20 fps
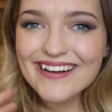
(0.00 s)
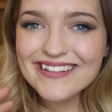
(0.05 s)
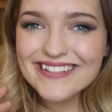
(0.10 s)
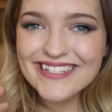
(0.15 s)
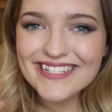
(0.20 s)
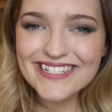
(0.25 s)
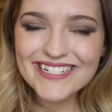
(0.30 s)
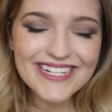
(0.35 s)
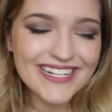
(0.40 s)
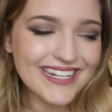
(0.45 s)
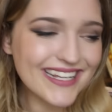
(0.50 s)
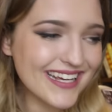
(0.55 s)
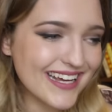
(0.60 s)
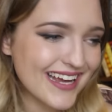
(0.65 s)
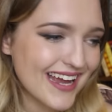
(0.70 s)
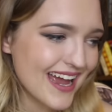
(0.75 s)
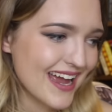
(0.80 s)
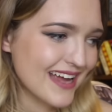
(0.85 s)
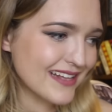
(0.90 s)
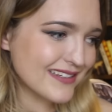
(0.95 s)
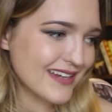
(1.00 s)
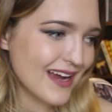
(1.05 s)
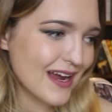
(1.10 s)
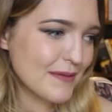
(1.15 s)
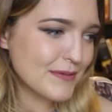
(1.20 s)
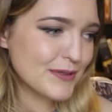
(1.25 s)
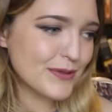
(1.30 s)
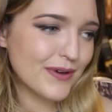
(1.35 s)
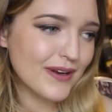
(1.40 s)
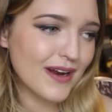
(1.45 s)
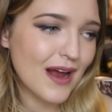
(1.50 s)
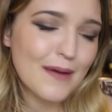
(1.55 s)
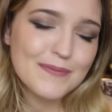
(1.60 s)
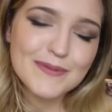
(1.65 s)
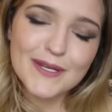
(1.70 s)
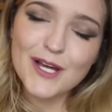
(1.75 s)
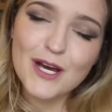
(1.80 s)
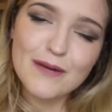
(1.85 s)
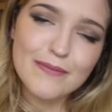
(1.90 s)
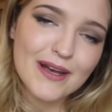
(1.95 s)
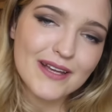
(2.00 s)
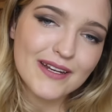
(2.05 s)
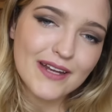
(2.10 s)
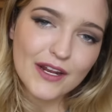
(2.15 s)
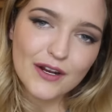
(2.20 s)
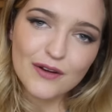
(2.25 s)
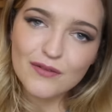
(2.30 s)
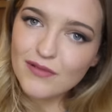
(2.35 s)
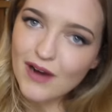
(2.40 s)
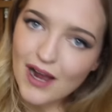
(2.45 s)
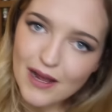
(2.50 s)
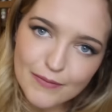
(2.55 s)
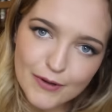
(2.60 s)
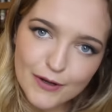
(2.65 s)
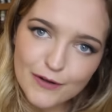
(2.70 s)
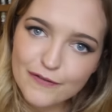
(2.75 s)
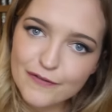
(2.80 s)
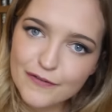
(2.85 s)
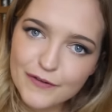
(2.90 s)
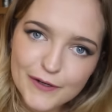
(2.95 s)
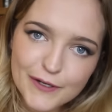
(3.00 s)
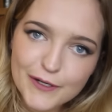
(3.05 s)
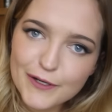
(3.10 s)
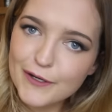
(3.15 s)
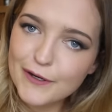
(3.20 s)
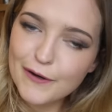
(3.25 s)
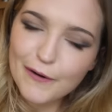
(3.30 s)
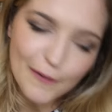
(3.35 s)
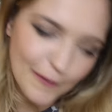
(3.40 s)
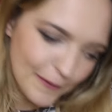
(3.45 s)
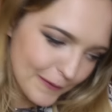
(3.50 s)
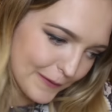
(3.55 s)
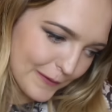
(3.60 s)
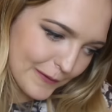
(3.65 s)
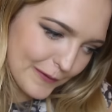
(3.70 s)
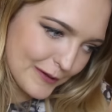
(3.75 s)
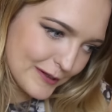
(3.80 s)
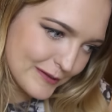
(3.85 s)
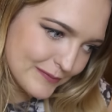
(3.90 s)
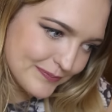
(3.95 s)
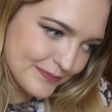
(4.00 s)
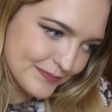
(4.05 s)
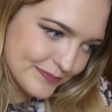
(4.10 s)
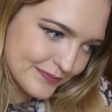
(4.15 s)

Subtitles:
guys, it's Tilly and I'm doing an update on my Nanowrimo for you all.